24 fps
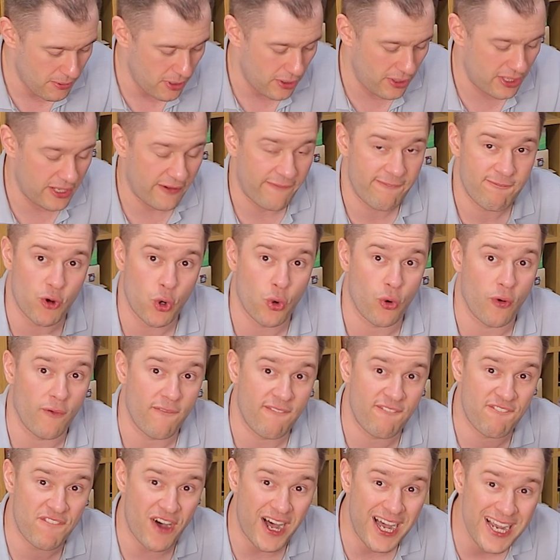But in a 4
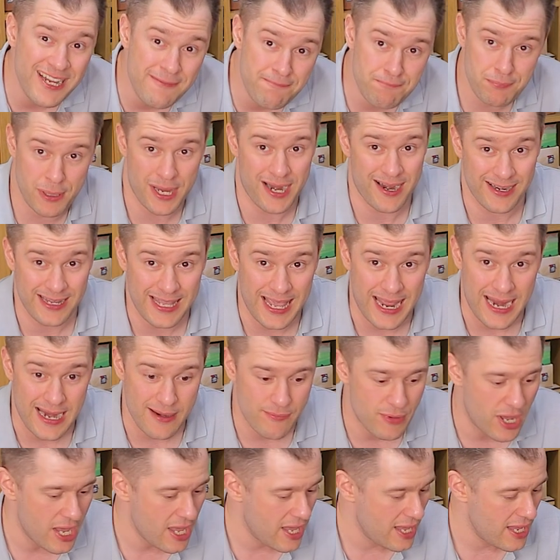or 5 player
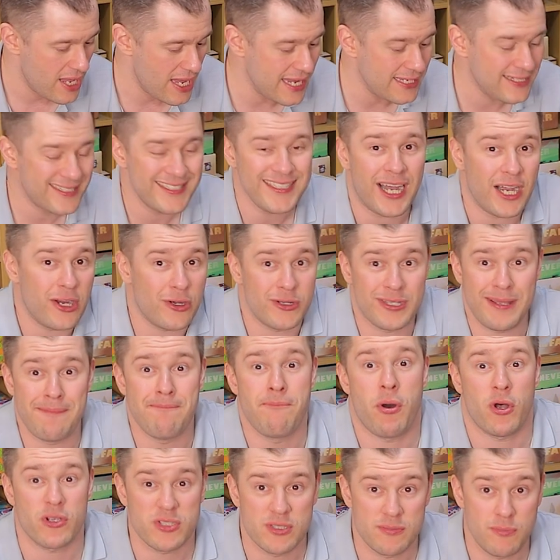game, it's nigh on
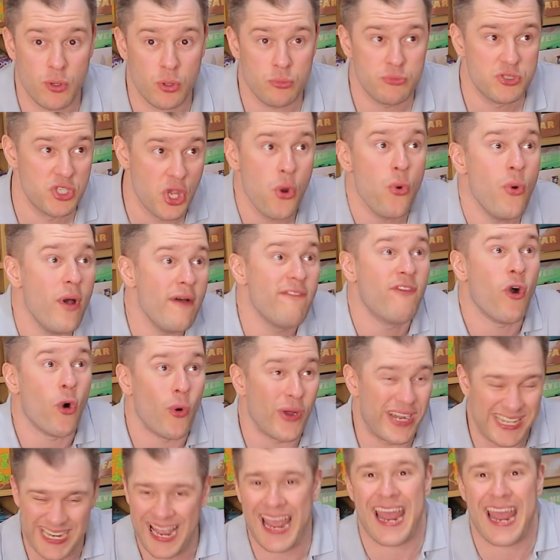impossible to avoid